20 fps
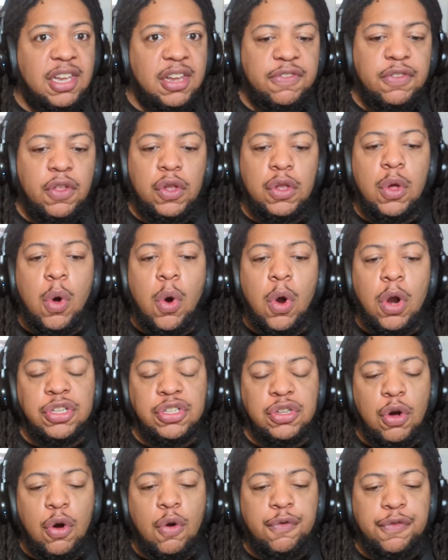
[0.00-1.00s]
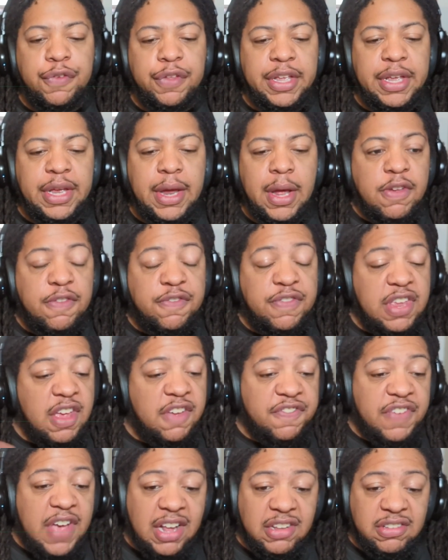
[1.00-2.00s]
I love the lore. So hopefully the
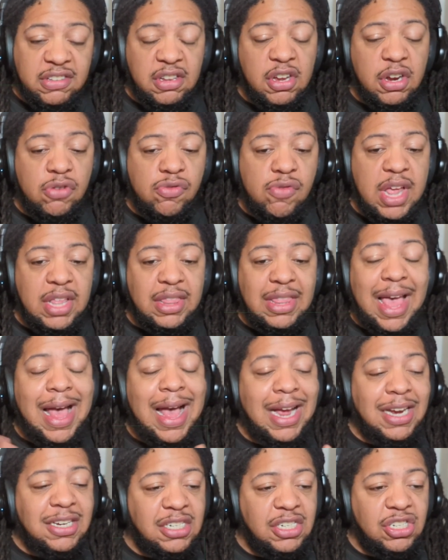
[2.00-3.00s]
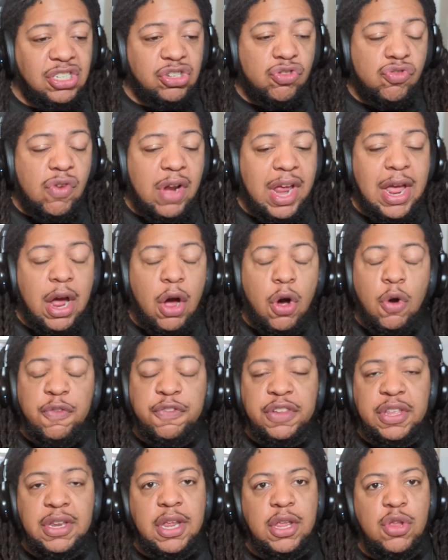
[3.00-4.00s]
VFX look great. The action is great. Uh,
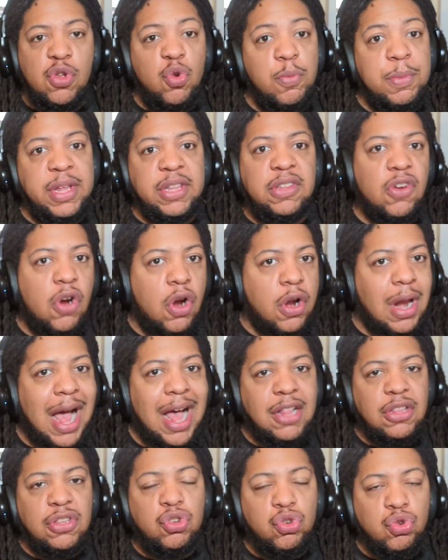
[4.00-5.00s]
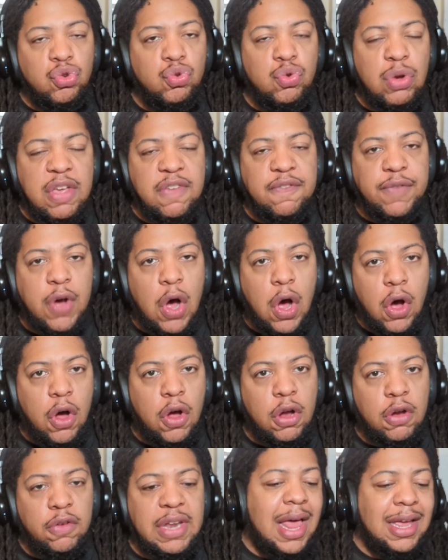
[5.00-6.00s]
hopefully the humans are not too
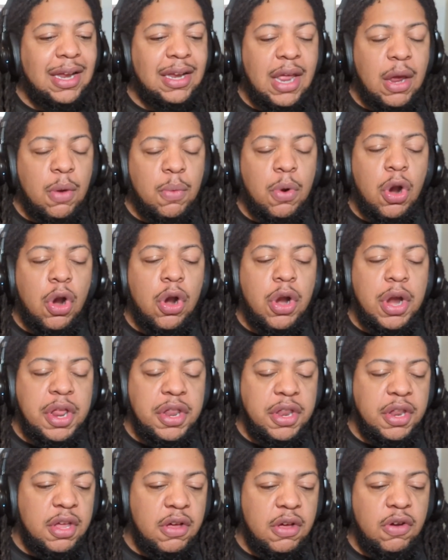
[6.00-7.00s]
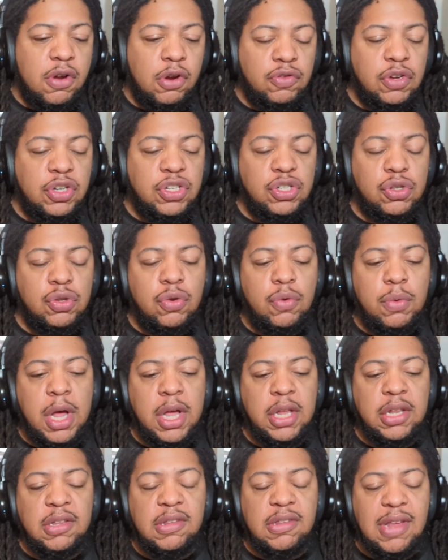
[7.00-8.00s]
involved like they were in the original
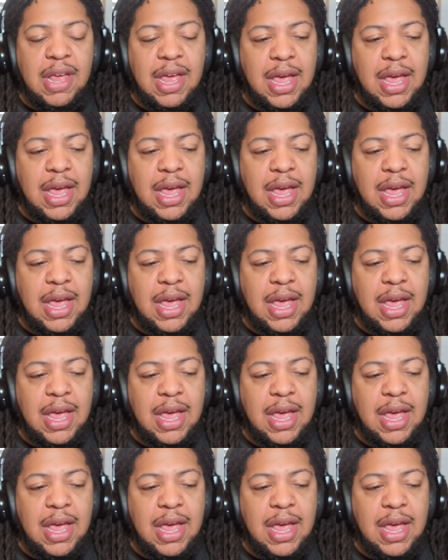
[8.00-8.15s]
ones.